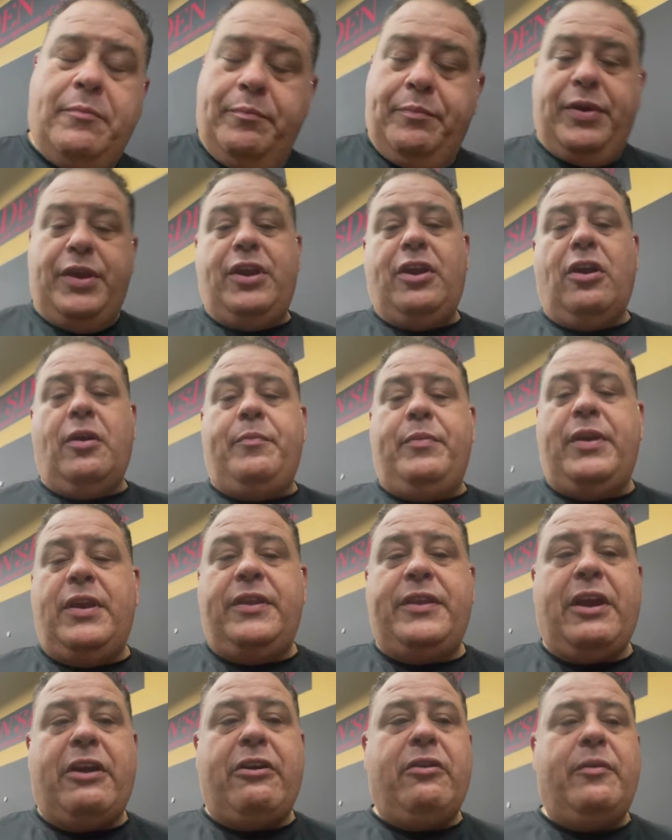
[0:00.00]

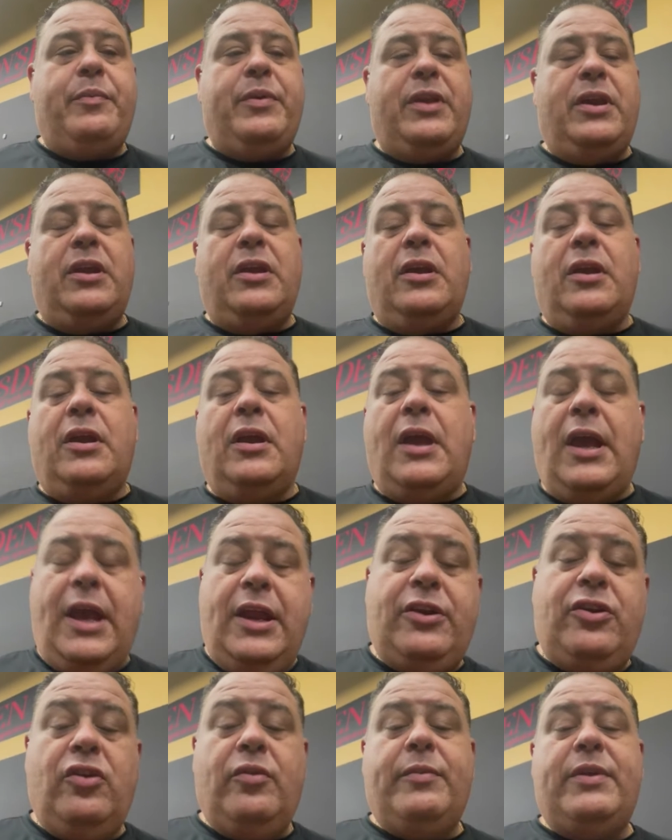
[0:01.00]
PRP therapy
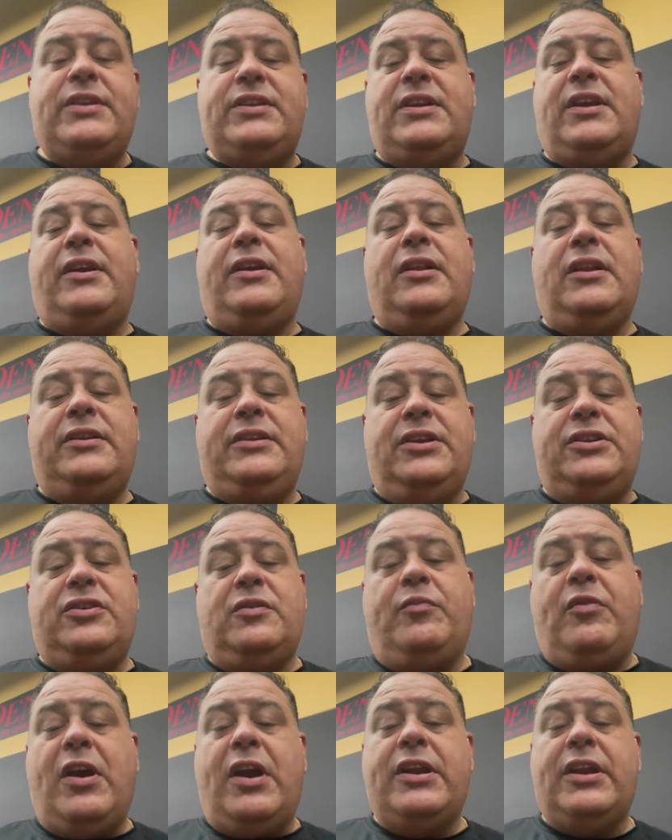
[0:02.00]
and human cellular tissue
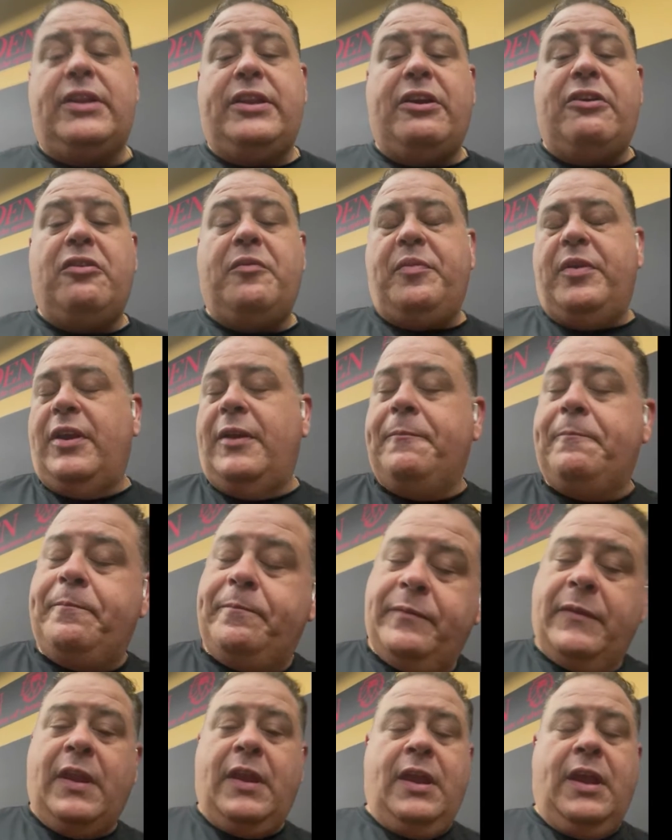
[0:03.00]
product therapy,
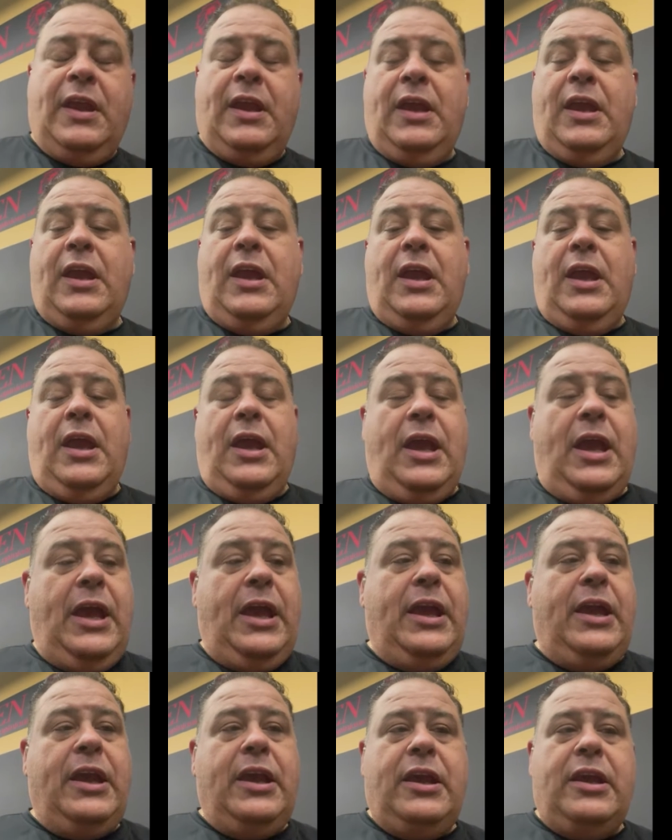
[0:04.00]

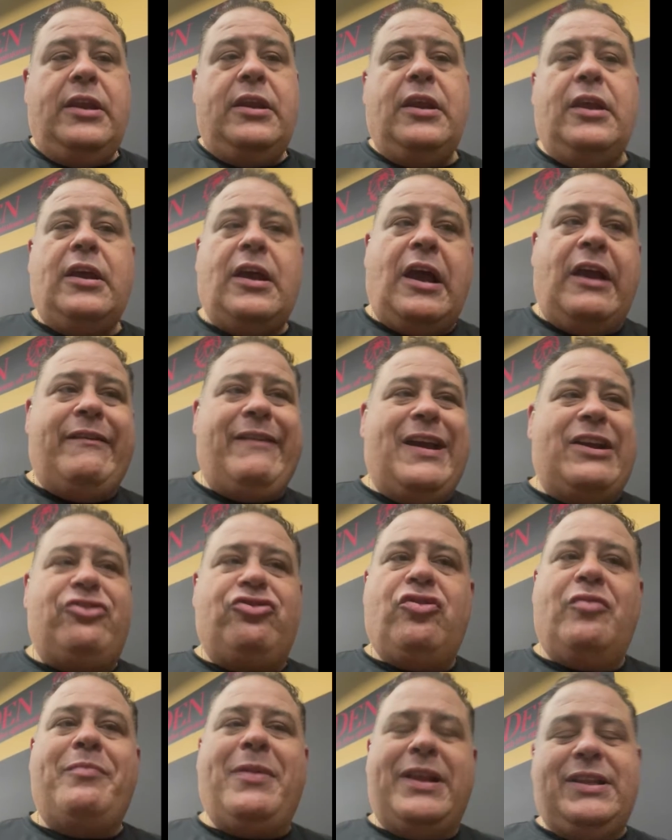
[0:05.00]
and I had
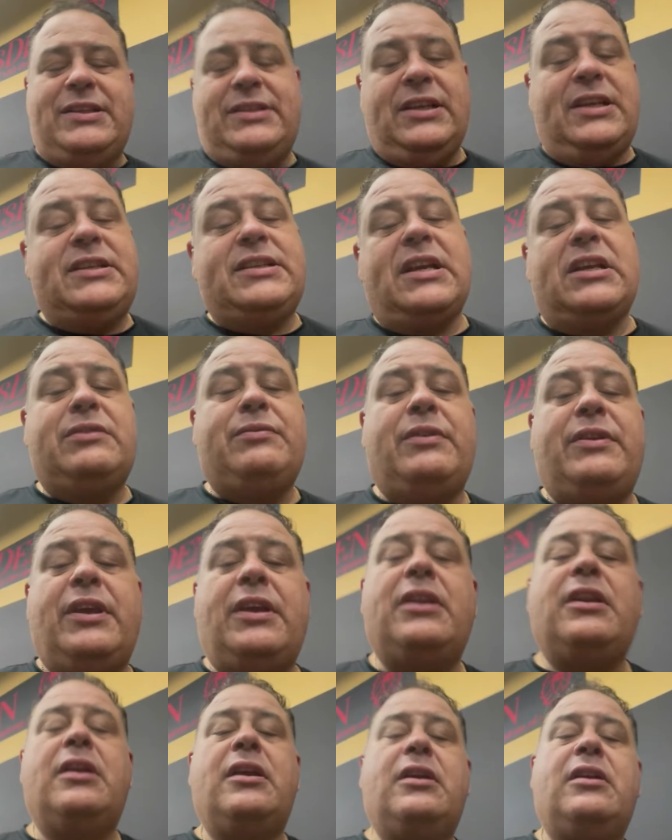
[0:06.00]
tremendous success with
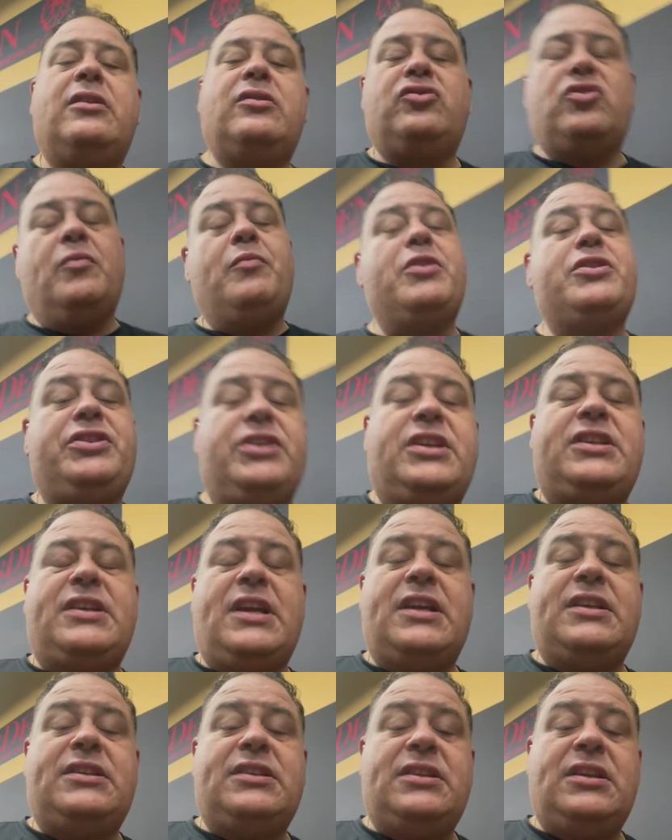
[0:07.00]
it, so much
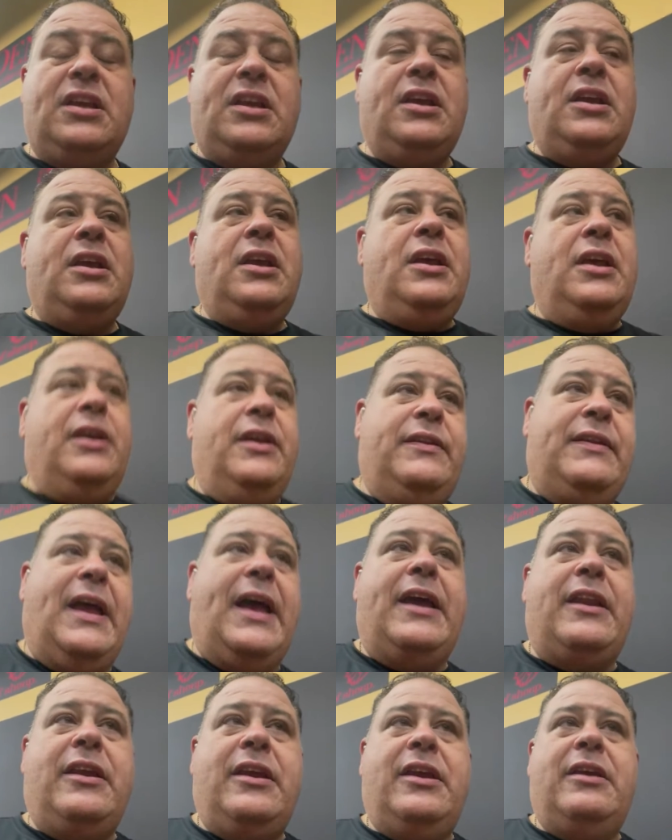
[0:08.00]
success
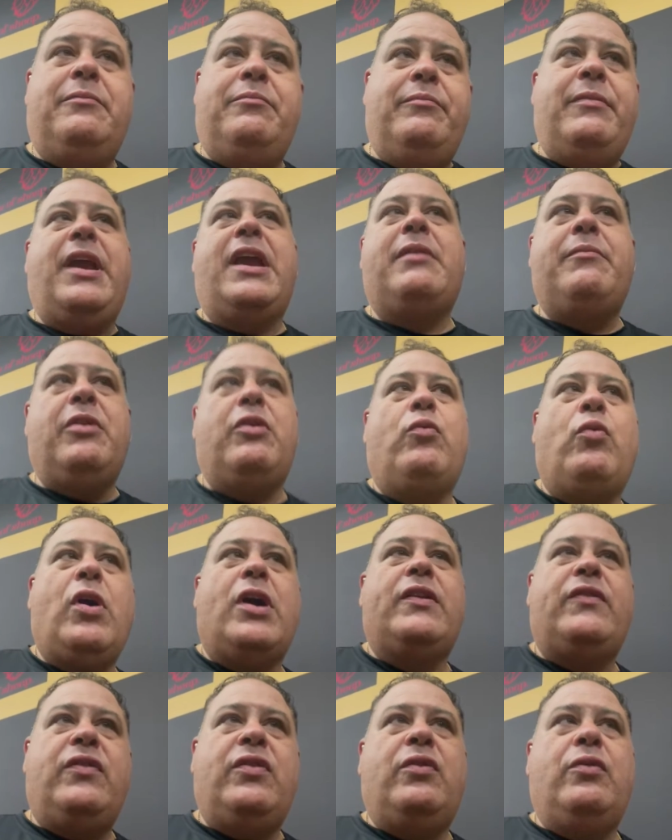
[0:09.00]
that it made me
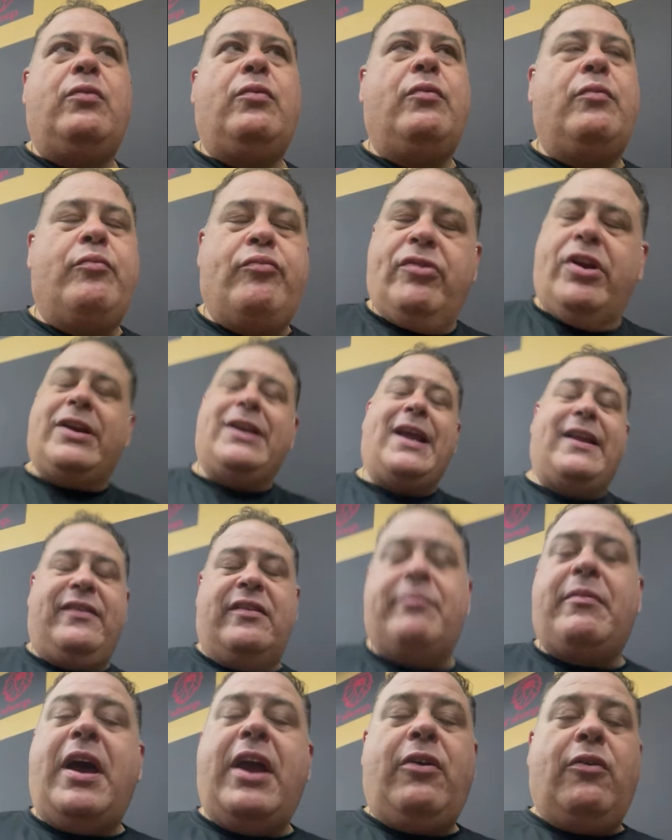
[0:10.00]
want to bring that
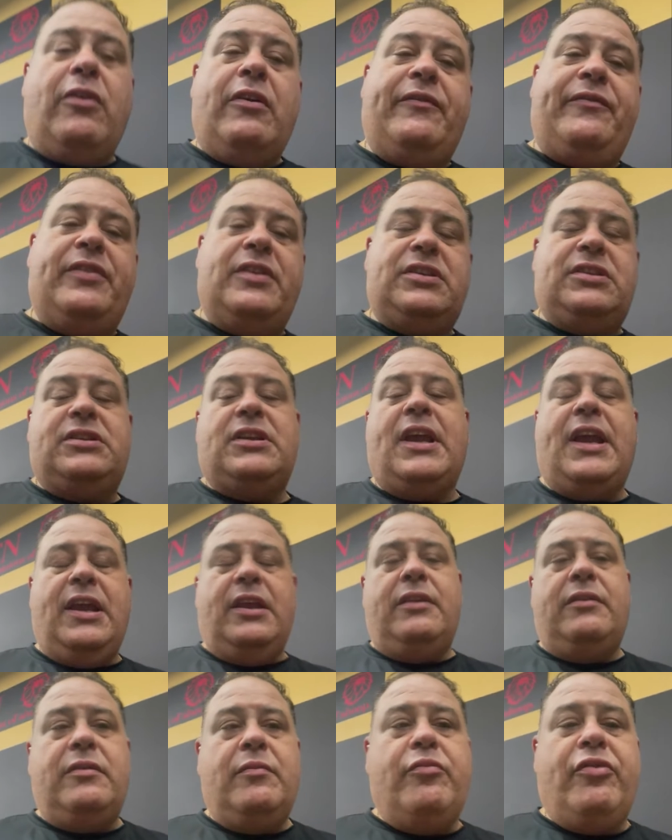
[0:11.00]
to my office
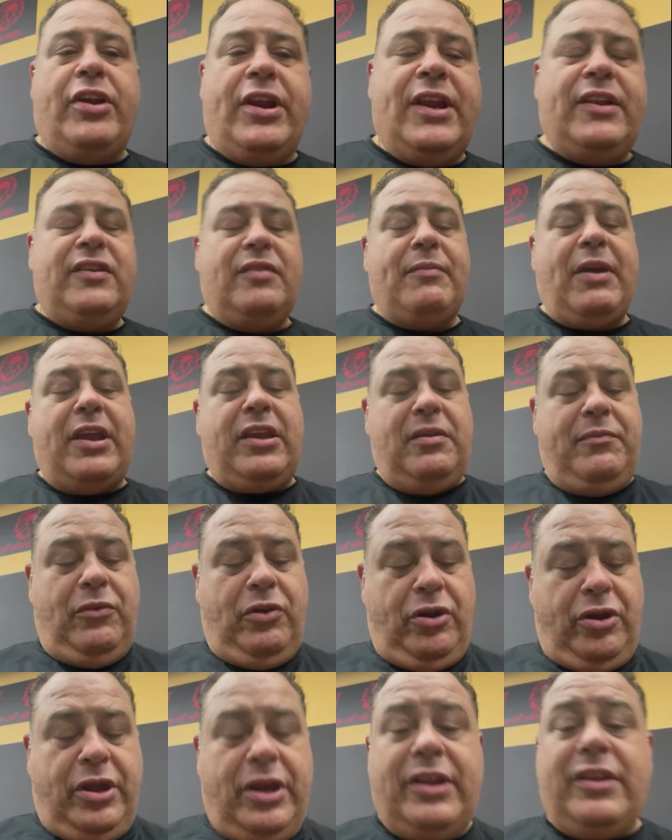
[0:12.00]
and to bring it to my
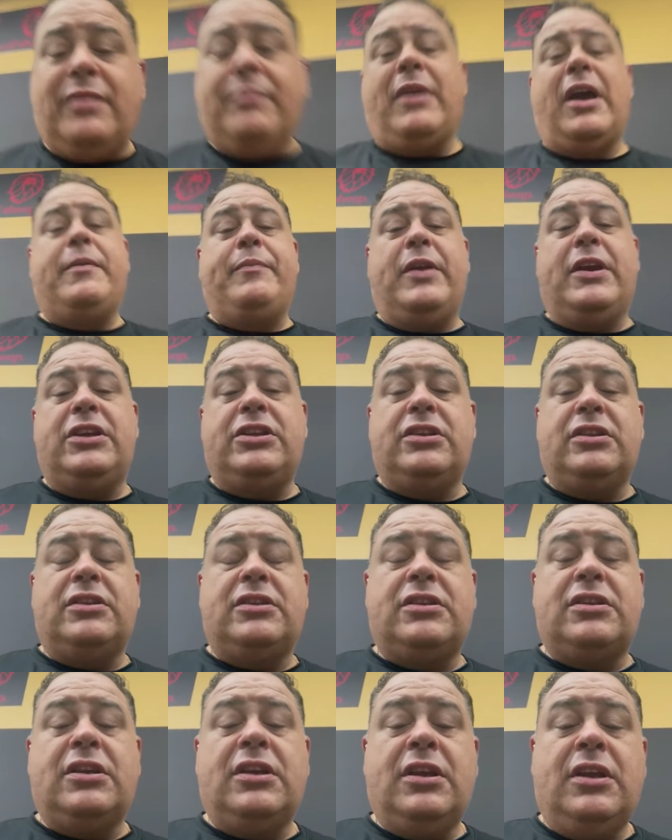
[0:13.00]
community, to my
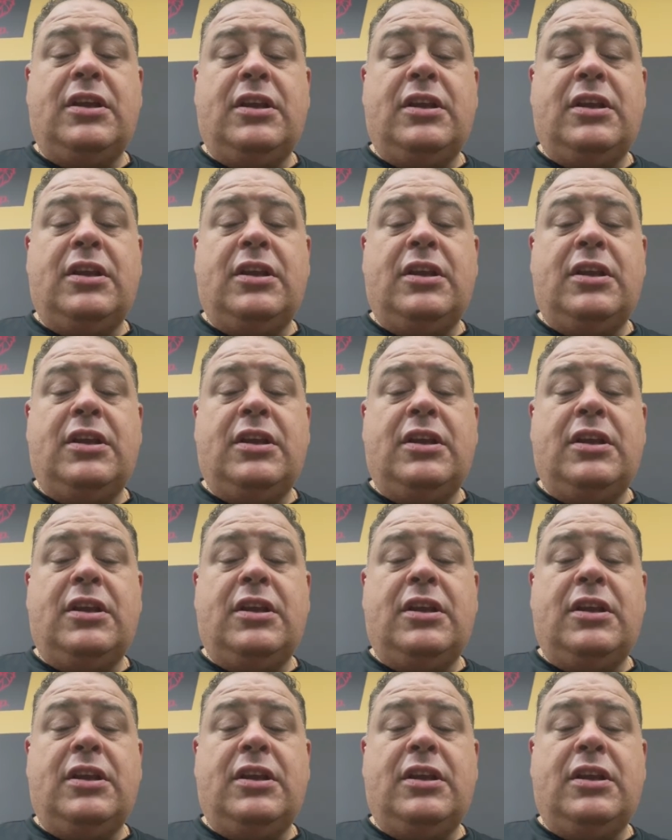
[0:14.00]
patients.